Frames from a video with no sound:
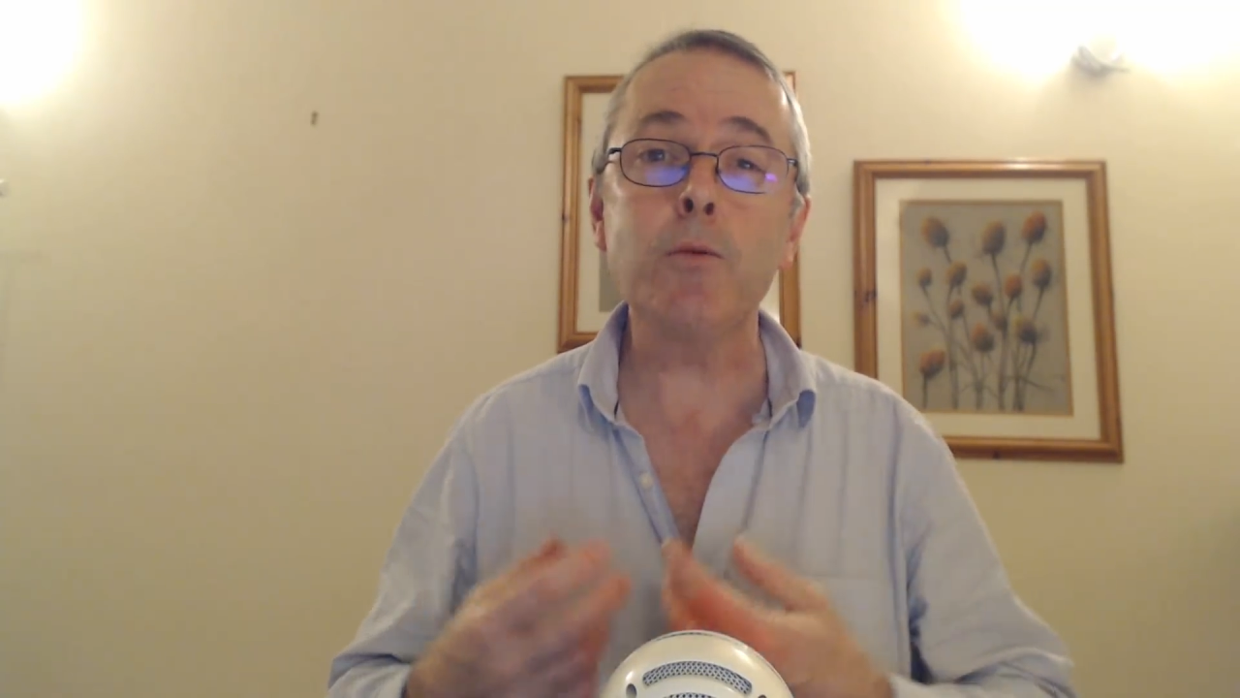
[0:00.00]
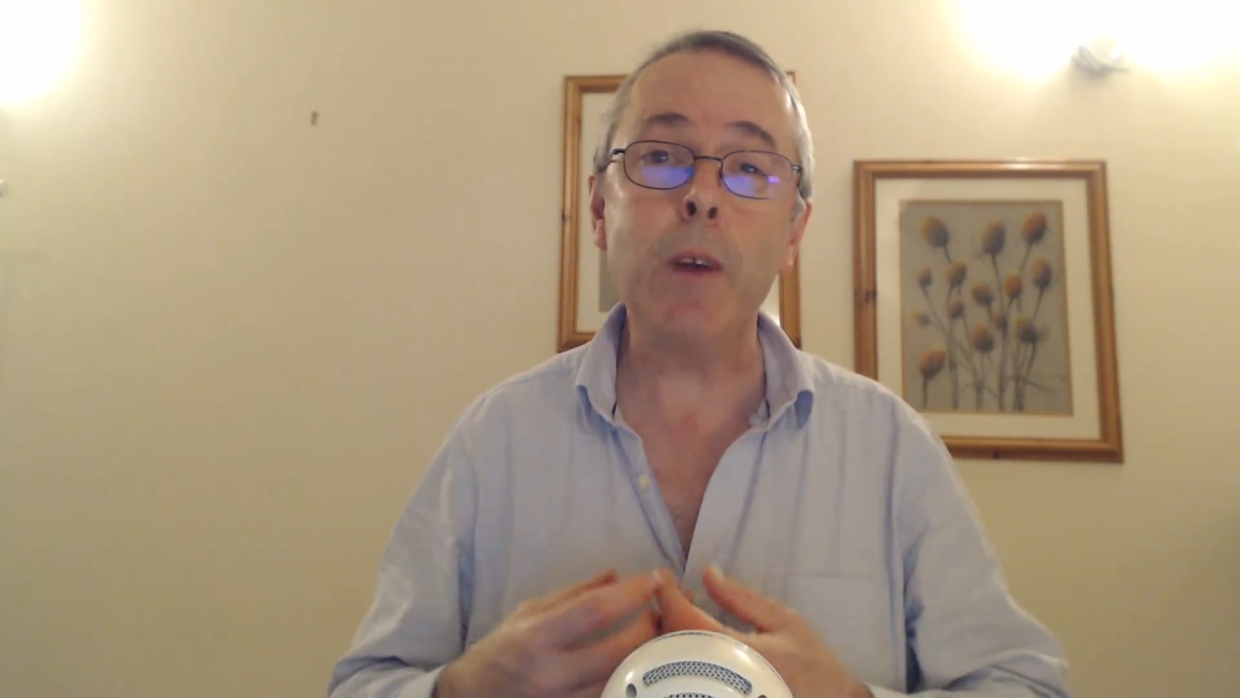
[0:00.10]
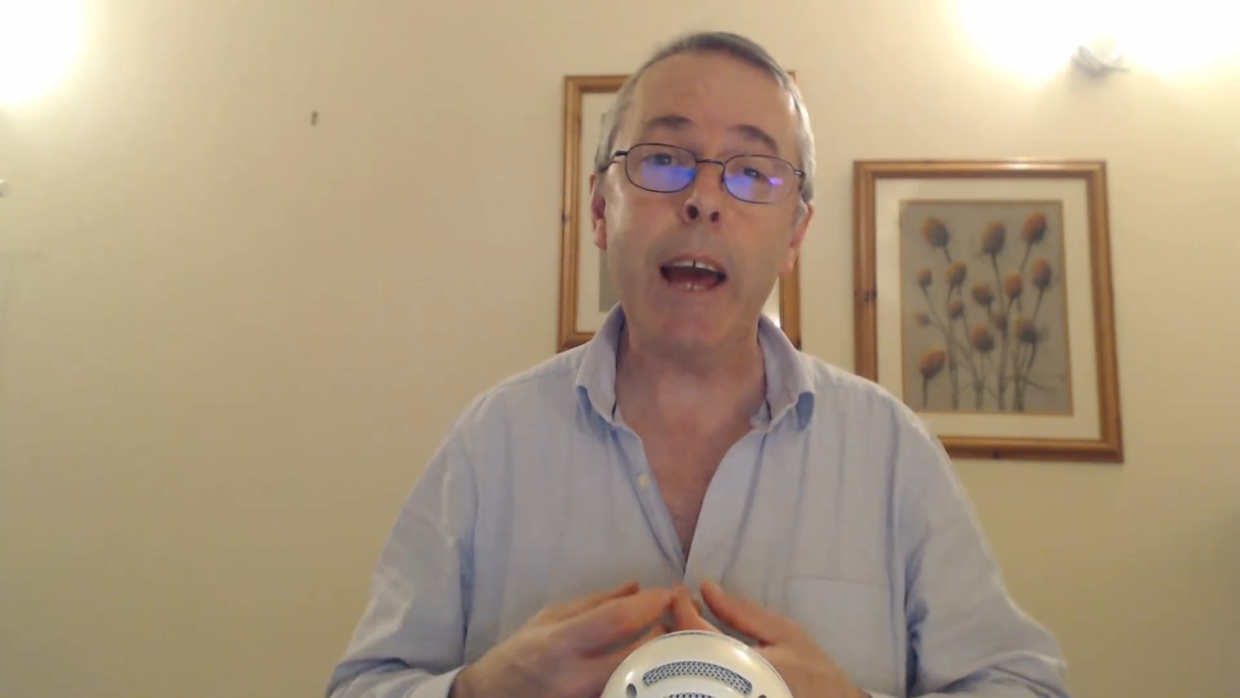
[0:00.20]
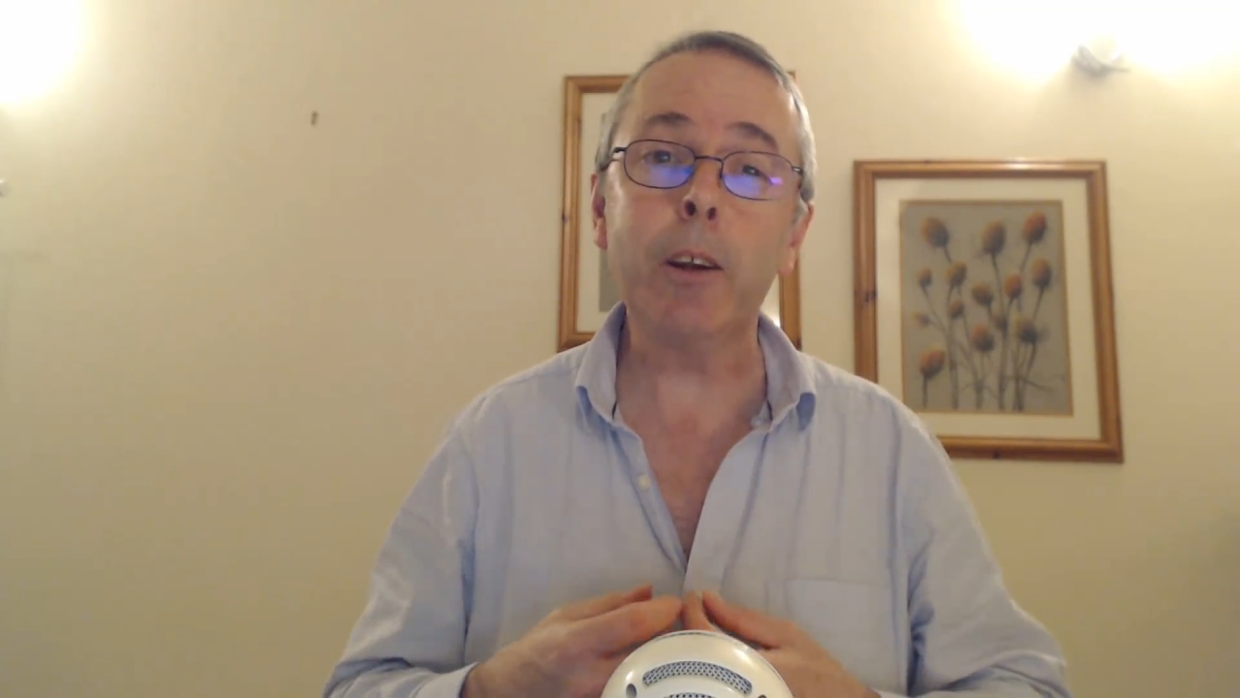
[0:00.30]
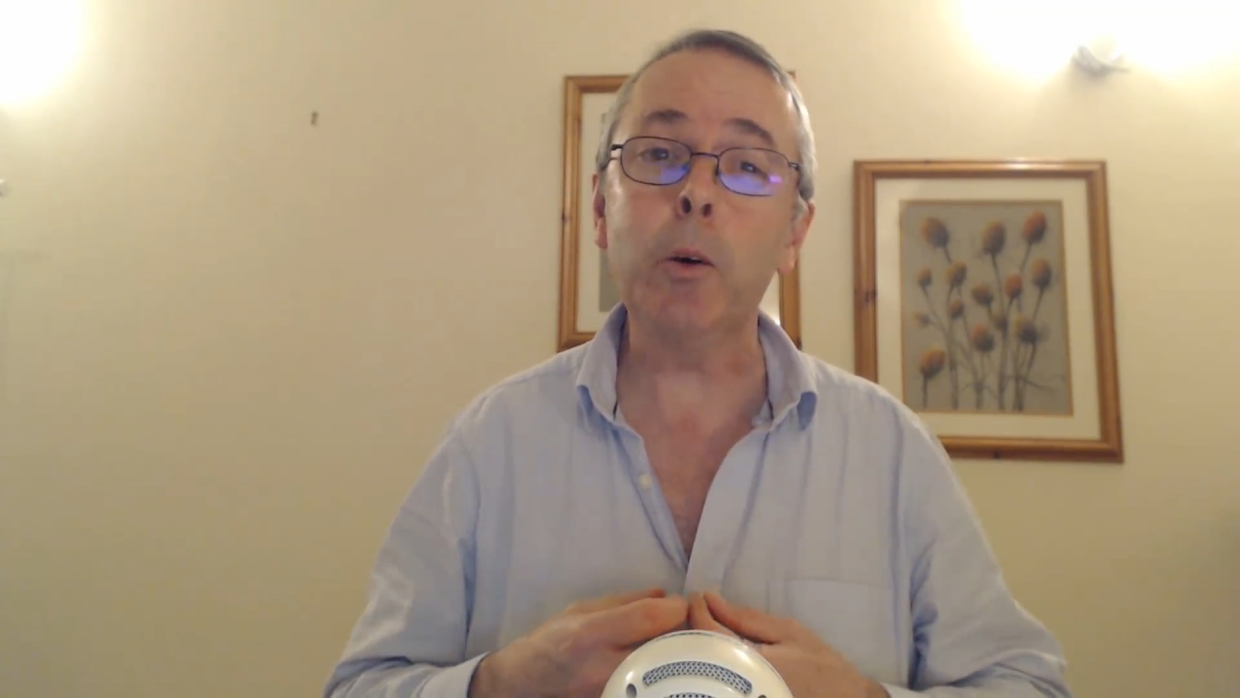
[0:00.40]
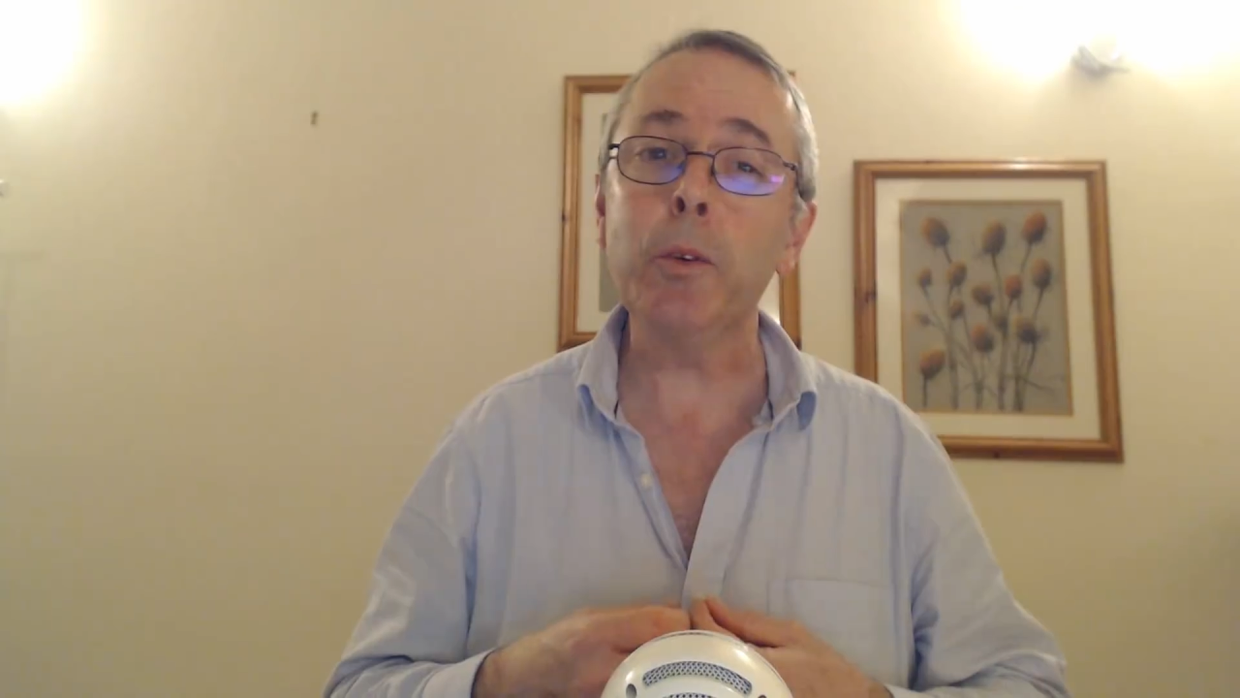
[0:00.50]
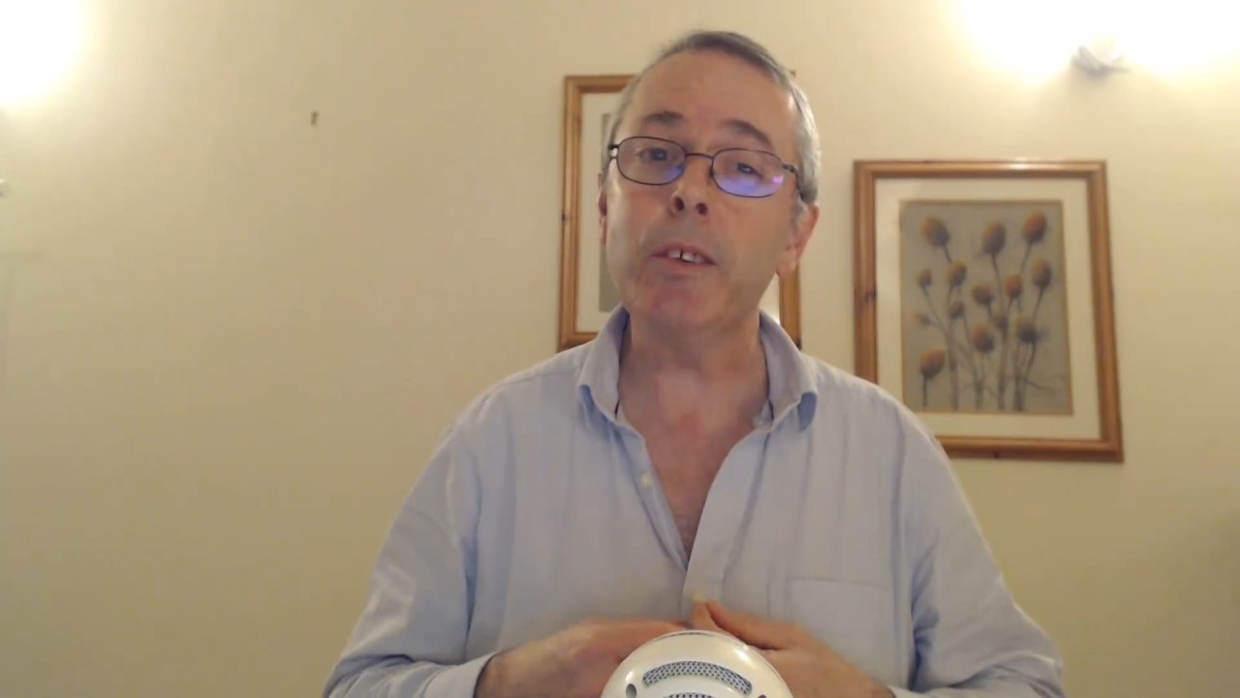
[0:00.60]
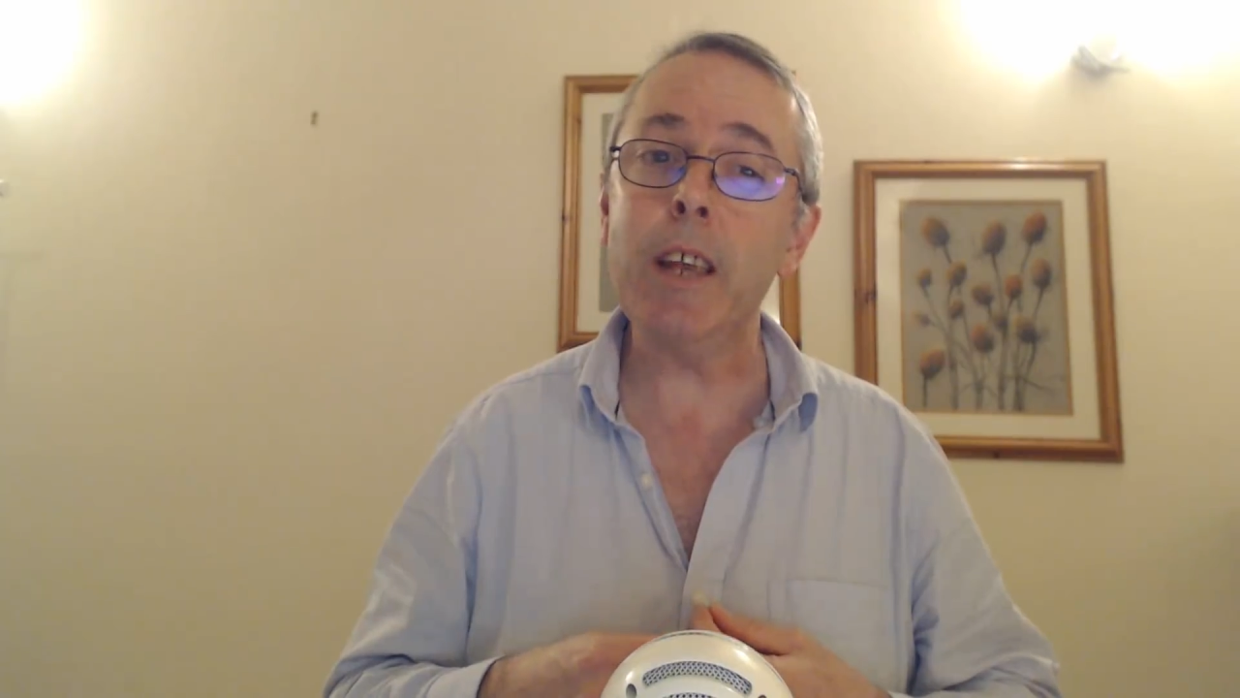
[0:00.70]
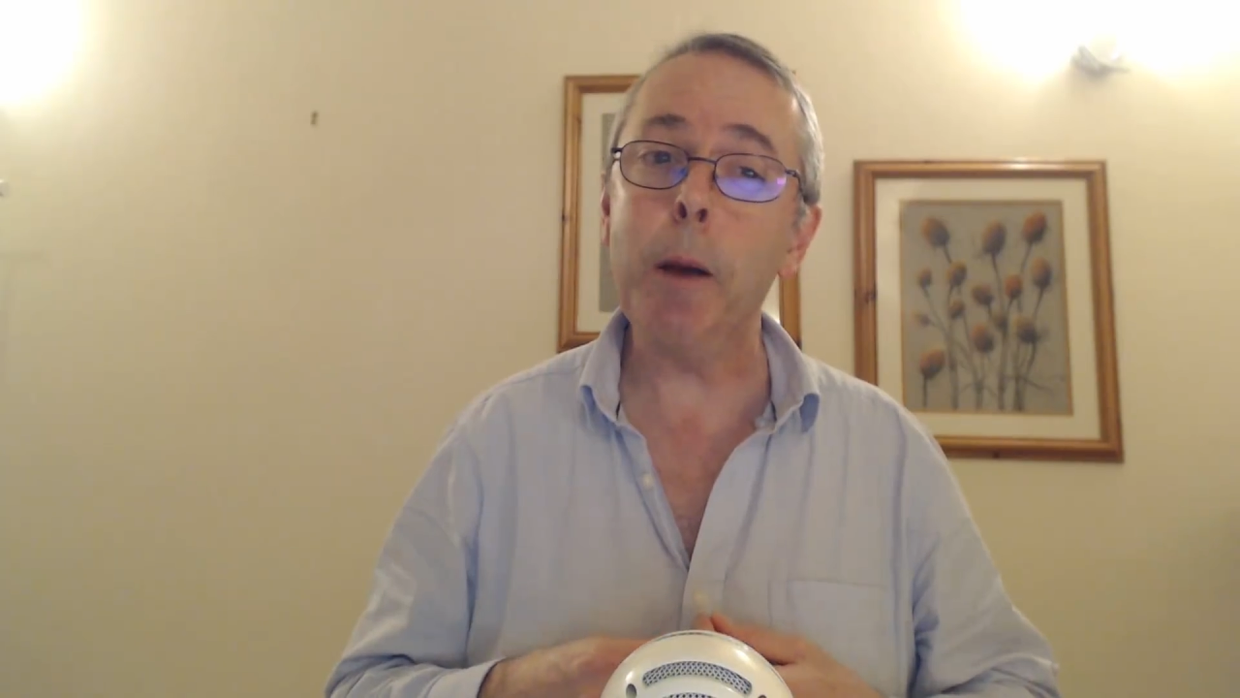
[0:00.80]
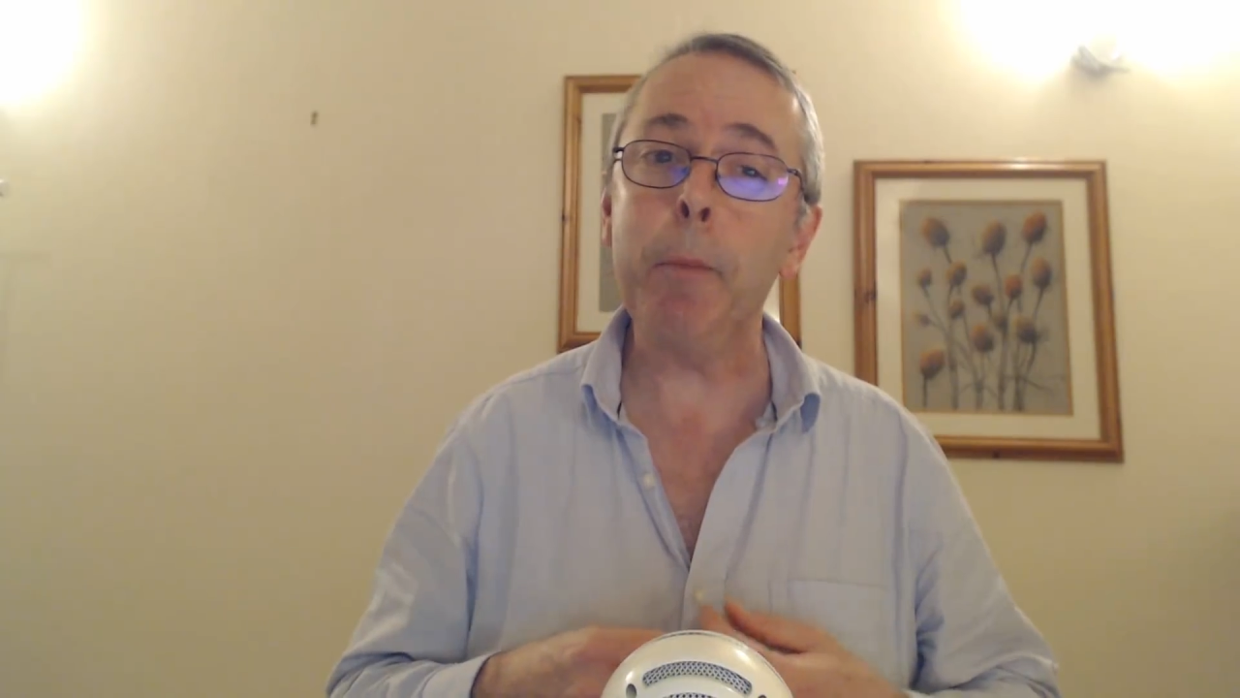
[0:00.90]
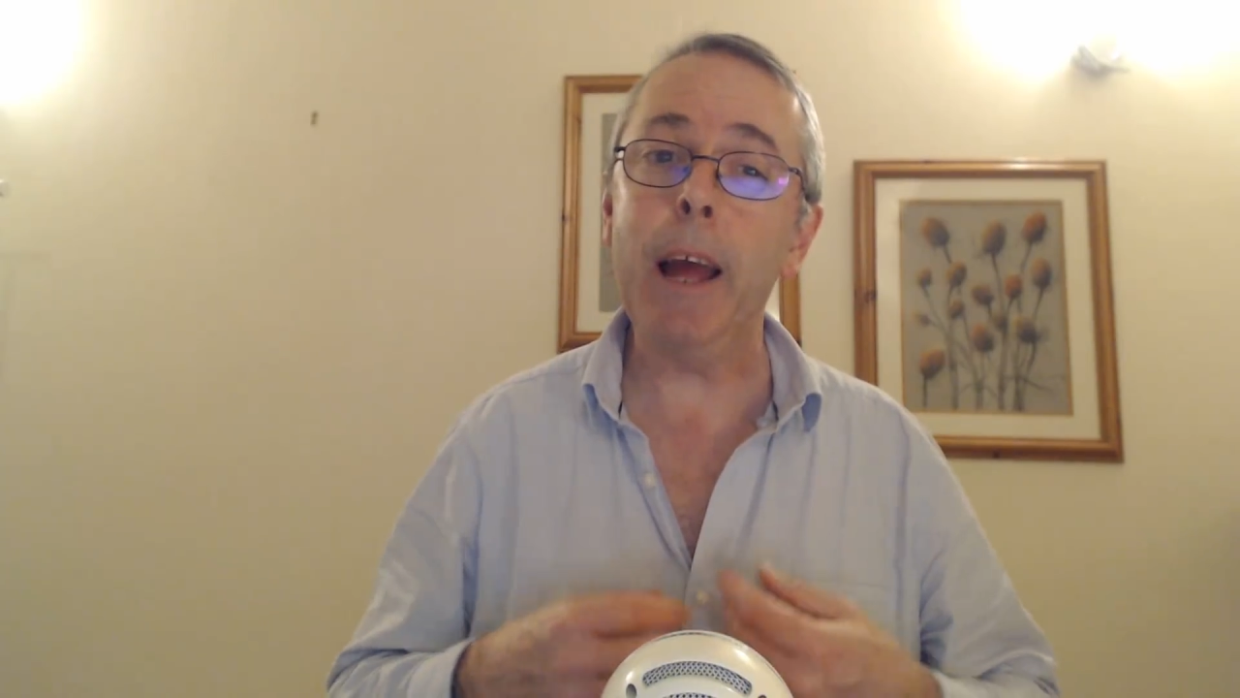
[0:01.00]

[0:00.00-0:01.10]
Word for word: radical step